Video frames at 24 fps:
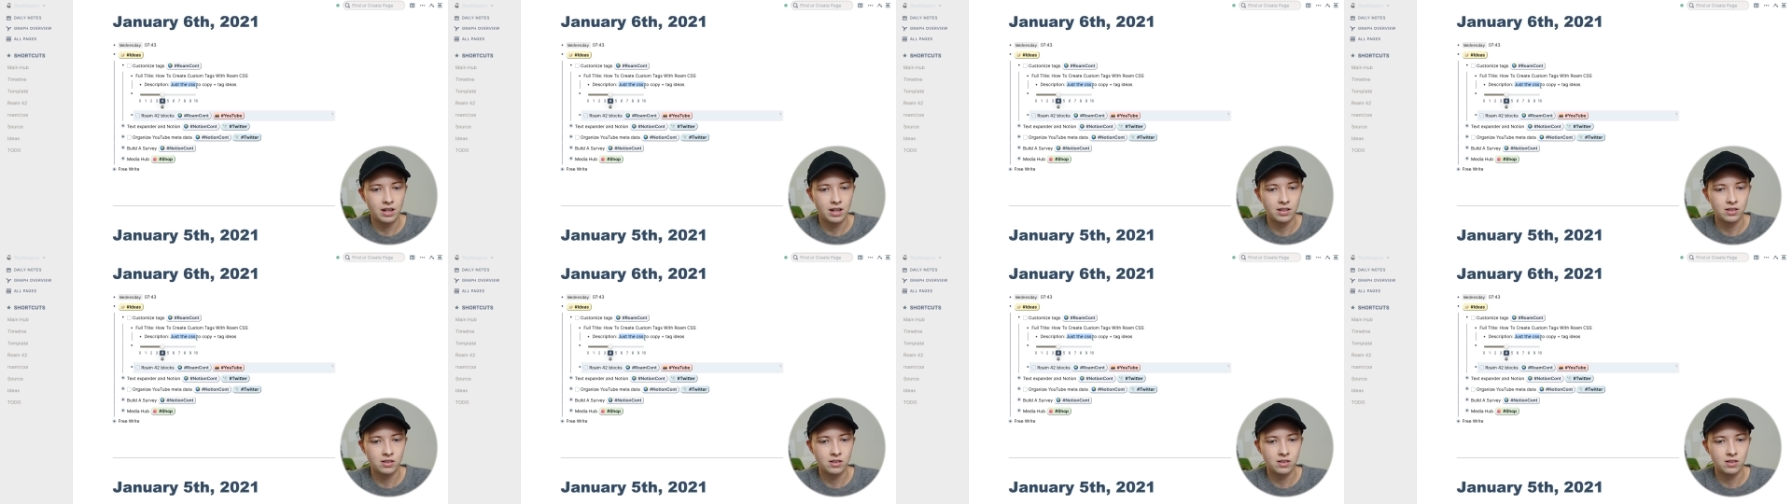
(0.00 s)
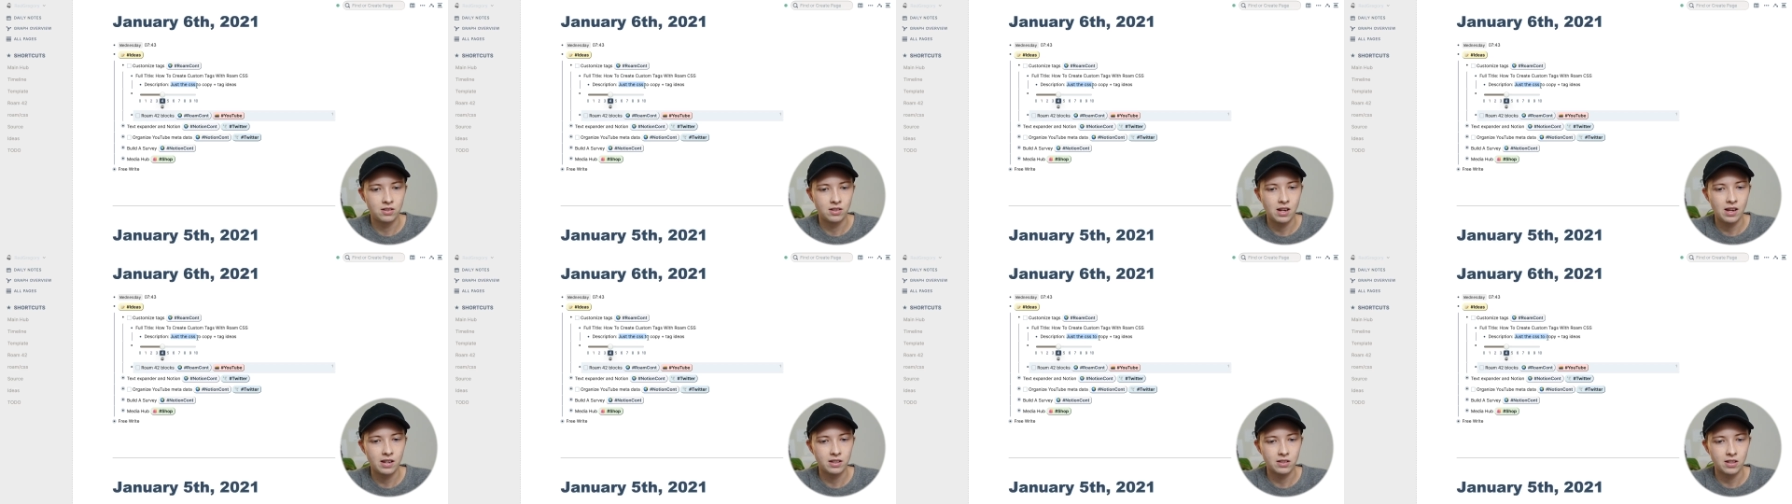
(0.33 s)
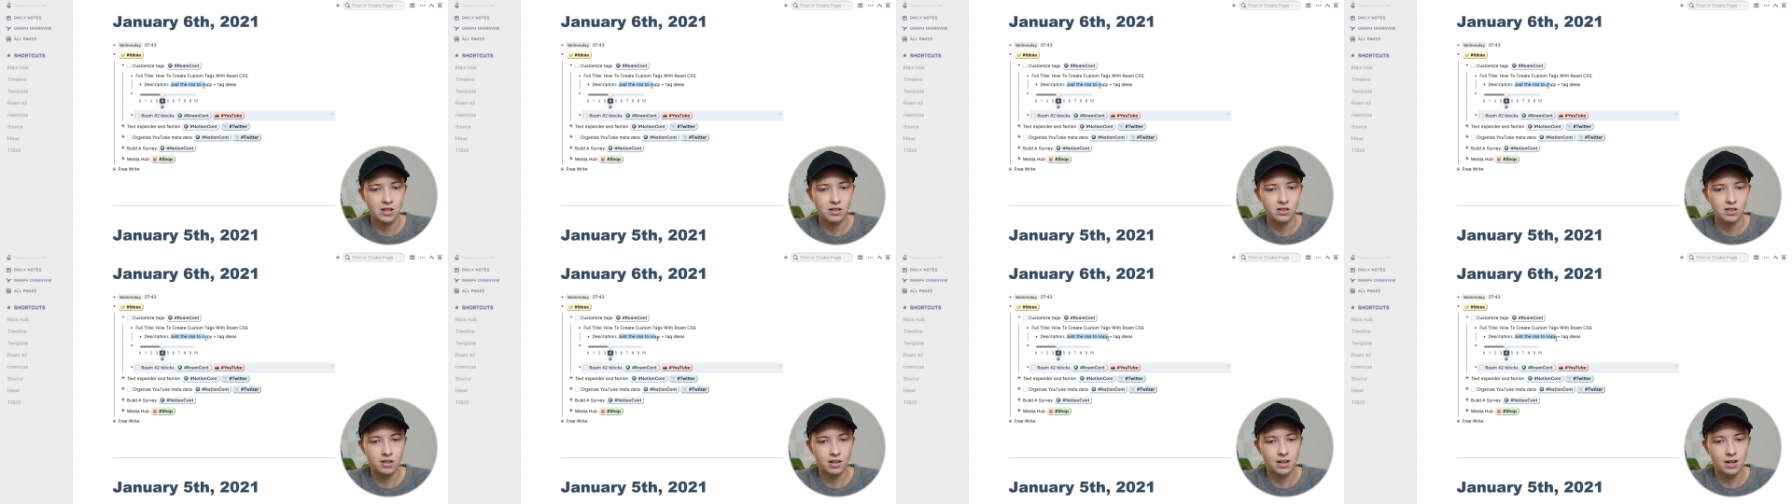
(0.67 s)

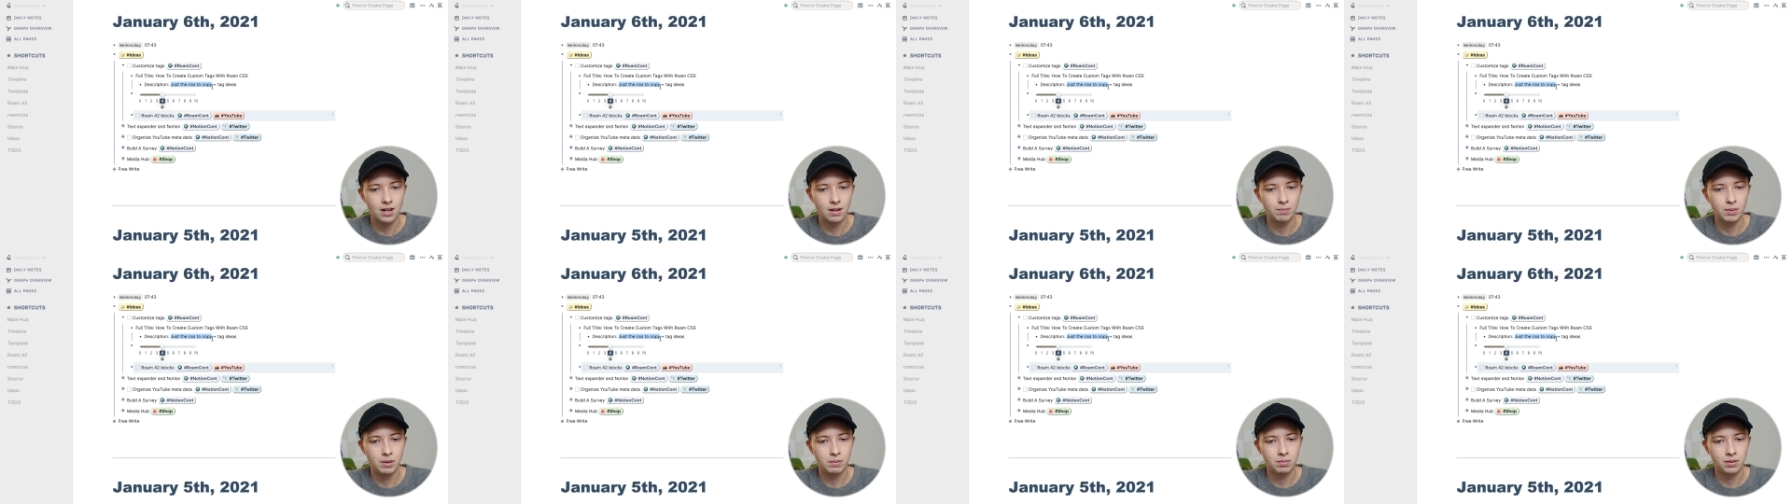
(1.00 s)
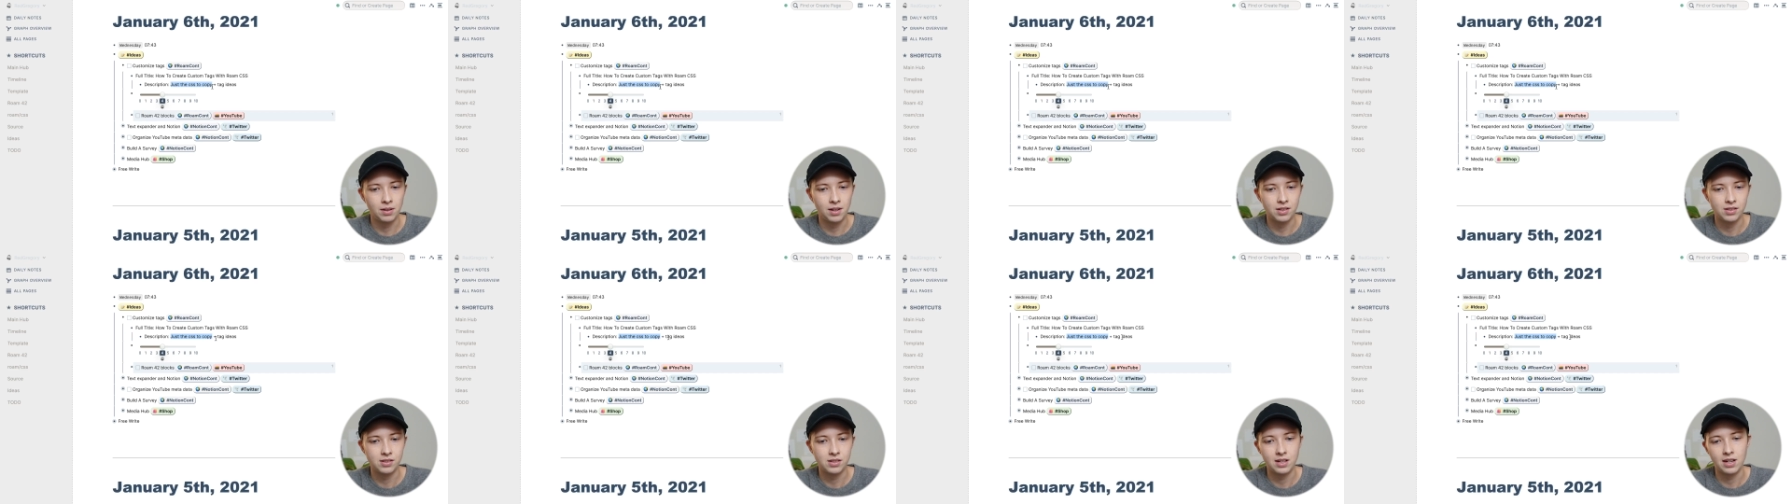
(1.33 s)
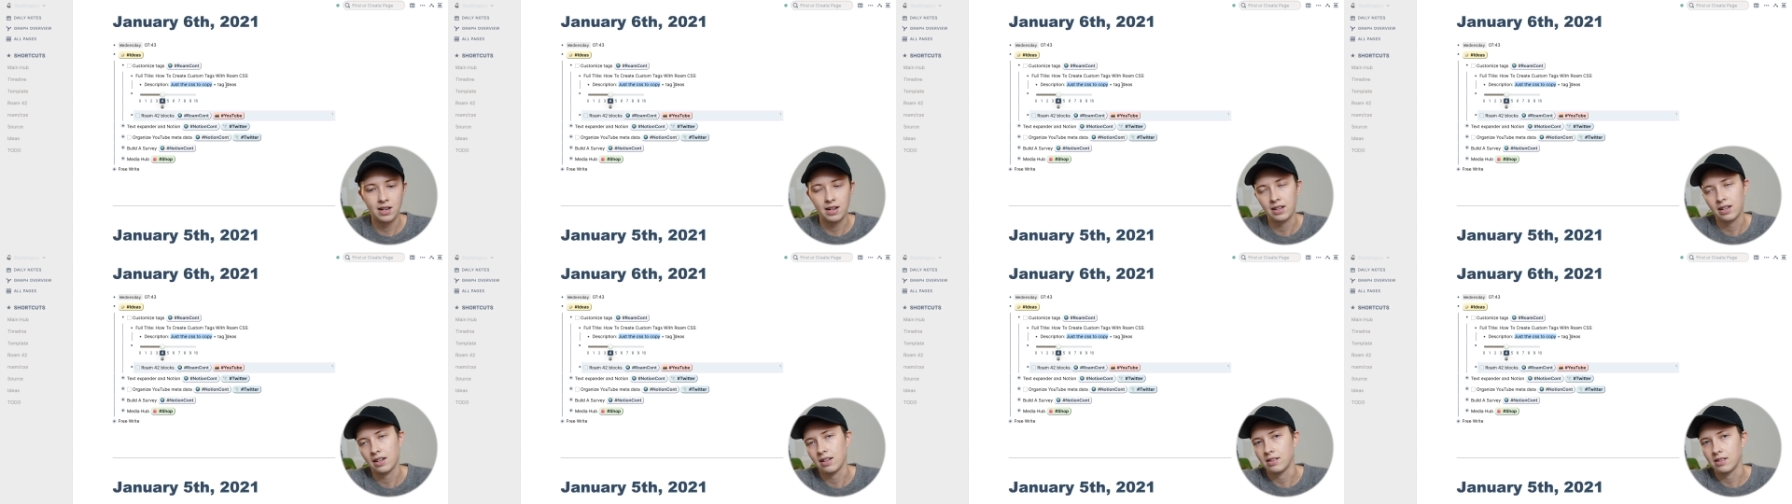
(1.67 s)
CSS to copy plus
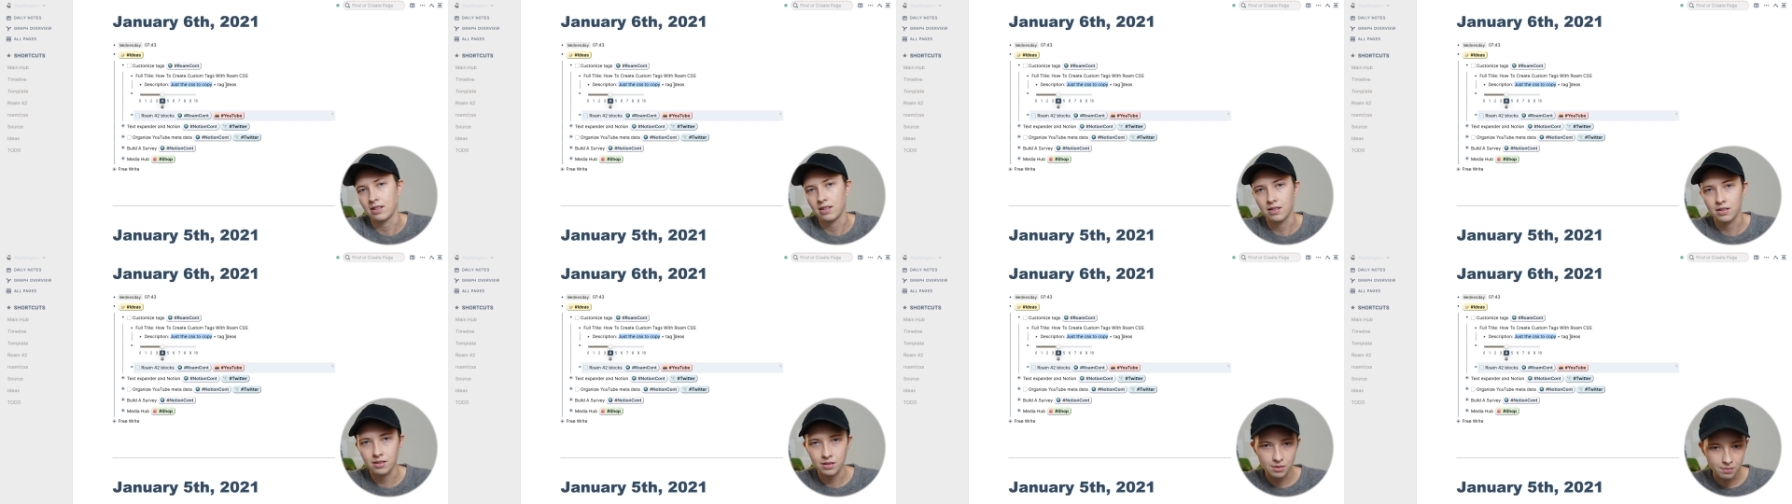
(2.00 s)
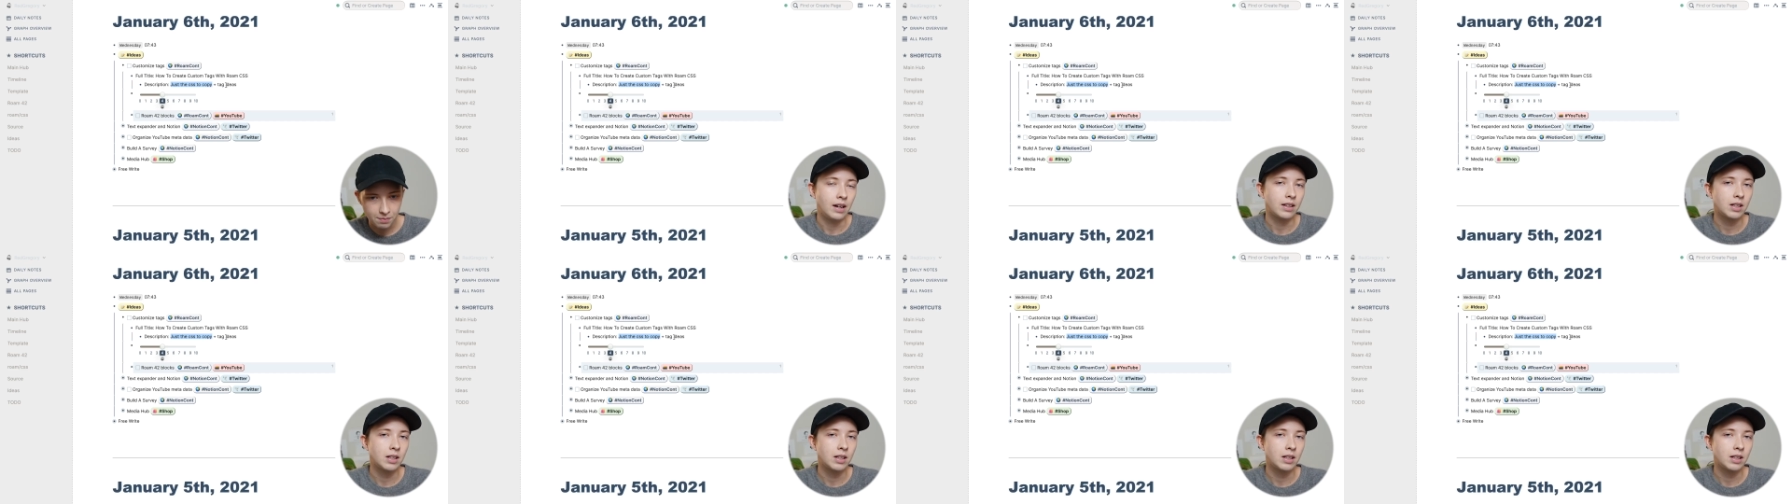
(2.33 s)
tag ideas.